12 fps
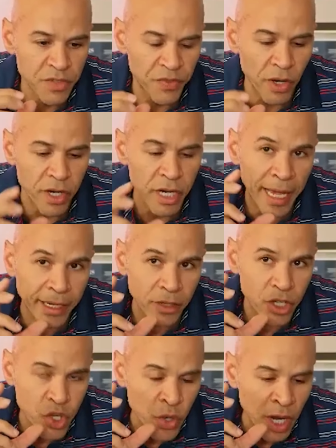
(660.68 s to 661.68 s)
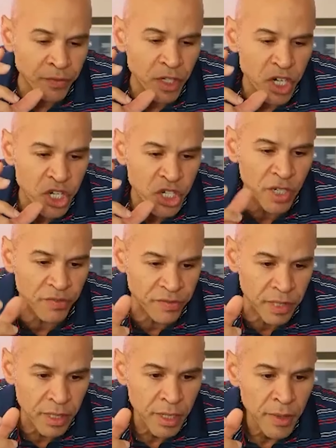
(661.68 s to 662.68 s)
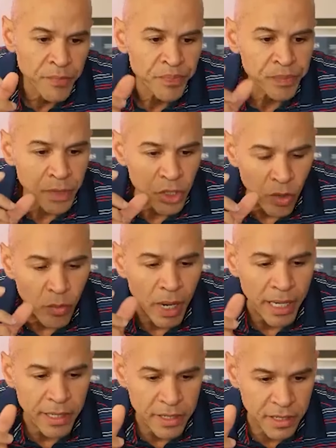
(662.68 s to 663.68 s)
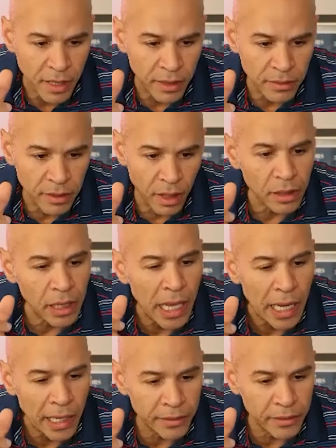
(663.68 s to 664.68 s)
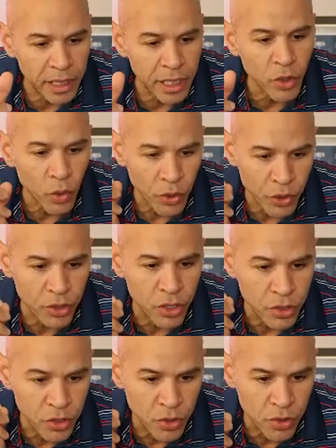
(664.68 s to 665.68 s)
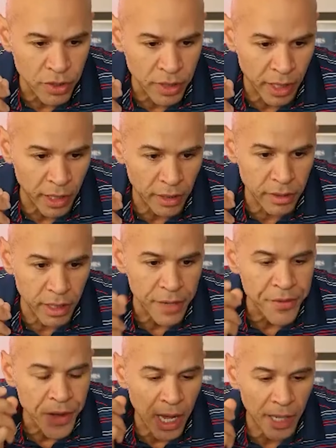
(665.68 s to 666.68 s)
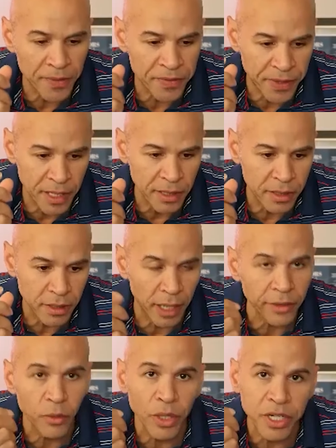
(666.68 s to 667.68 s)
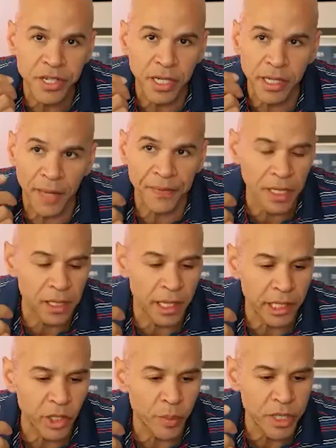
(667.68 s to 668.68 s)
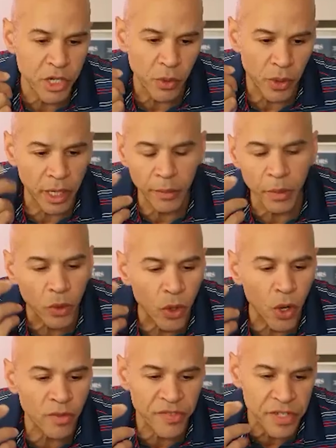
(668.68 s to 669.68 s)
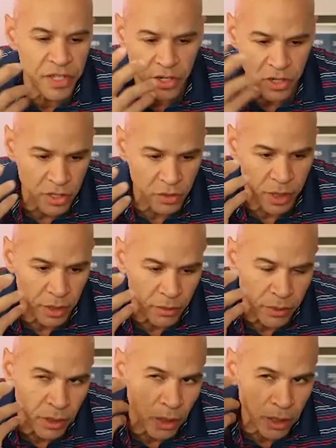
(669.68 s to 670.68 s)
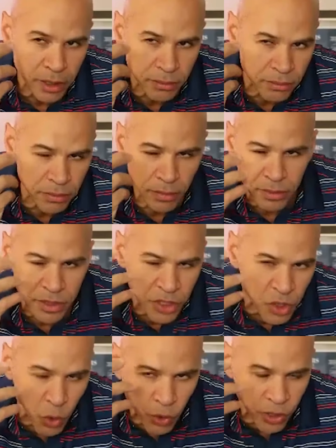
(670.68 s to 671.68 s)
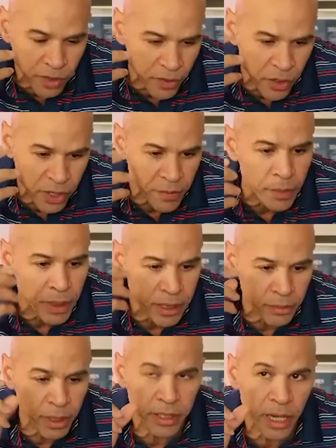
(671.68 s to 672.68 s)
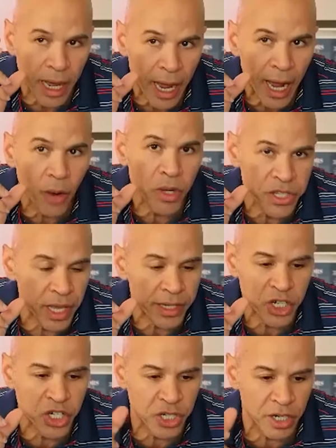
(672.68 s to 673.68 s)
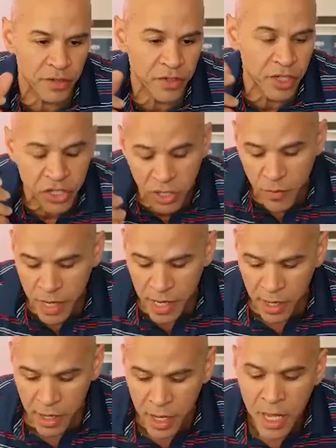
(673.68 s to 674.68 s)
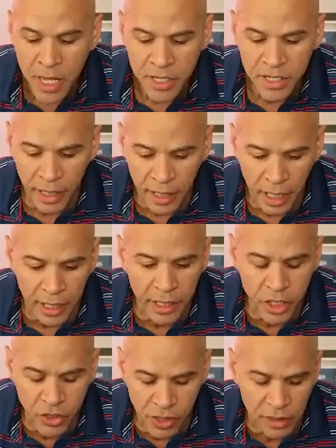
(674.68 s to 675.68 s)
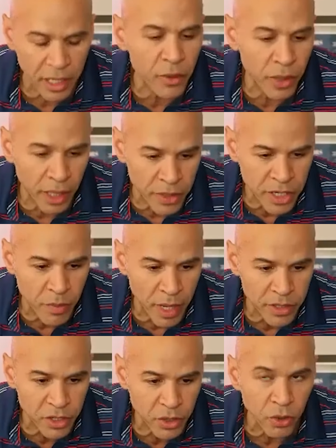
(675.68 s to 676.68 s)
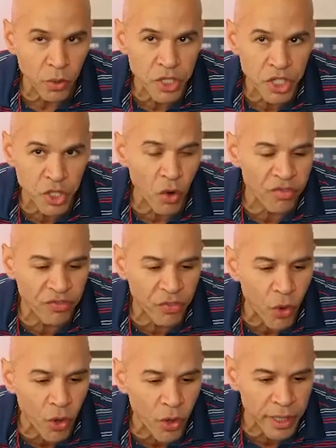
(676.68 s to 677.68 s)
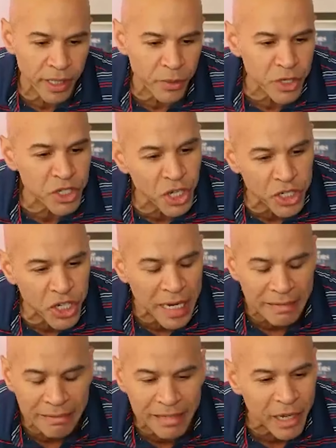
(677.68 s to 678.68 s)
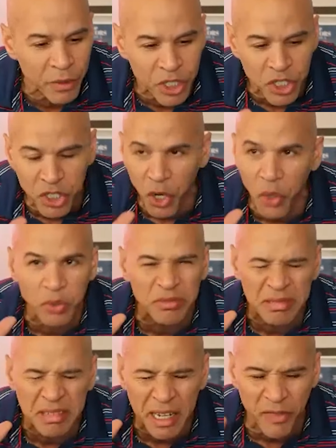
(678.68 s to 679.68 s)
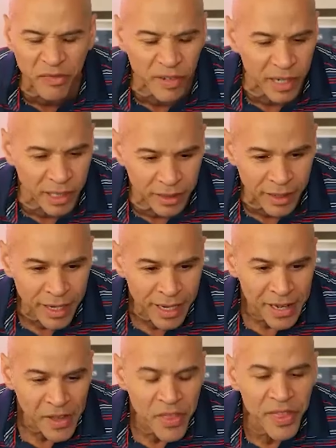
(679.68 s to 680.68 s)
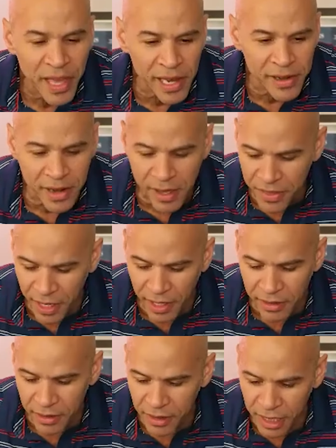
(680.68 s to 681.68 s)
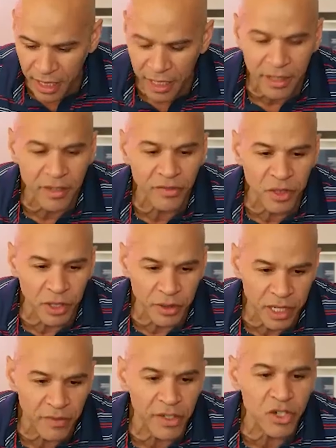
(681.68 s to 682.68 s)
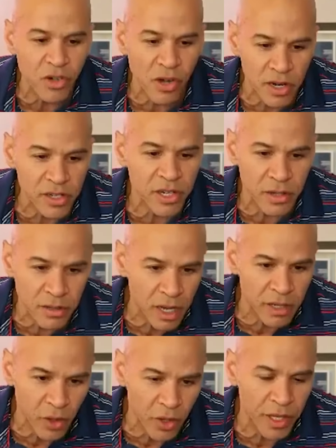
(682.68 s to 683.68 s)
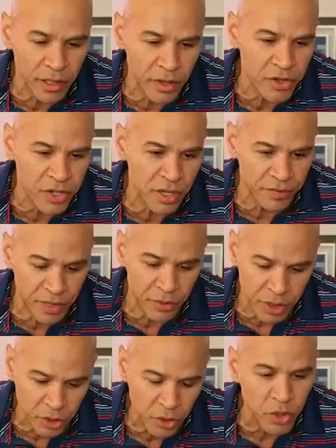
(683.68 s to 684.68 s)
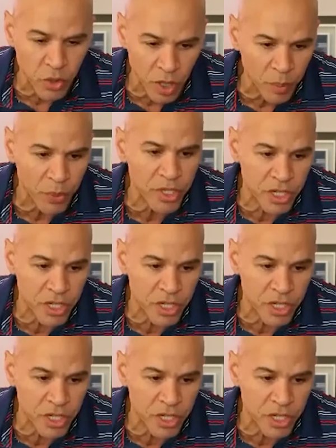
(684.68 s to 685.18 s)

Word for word: as far as did you have to shift your mindset a lot in order to do that and not think, I don't want to say not think like an OBGYN. I mean, we're all physicians. We all sort of but how was that shift? Because to me, psychiatry, like when I was in med school, was so foreign. It was so different than kind of, you know, giving drugs and all that other stuff that we do and doing